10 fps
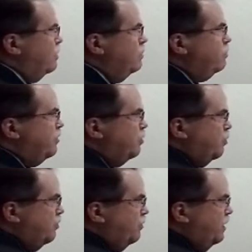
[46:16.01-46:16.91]
The people
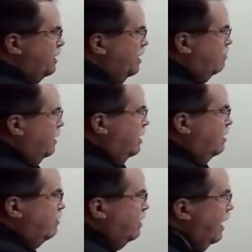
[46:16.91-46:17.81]
that we're reading about
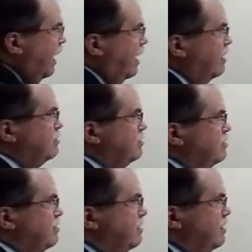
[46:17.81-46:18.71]
here in
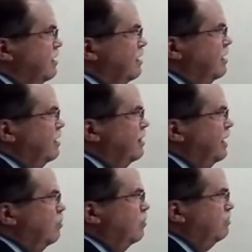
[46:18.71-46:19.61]
Acts,
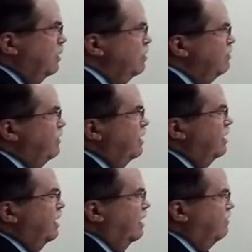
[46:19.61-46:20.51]
they were
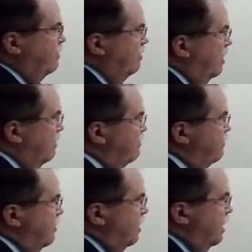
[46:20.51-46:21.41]
motivated out of their love.
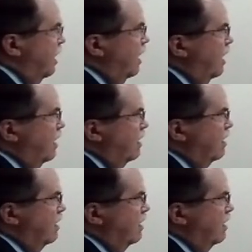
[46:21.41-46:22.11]
God.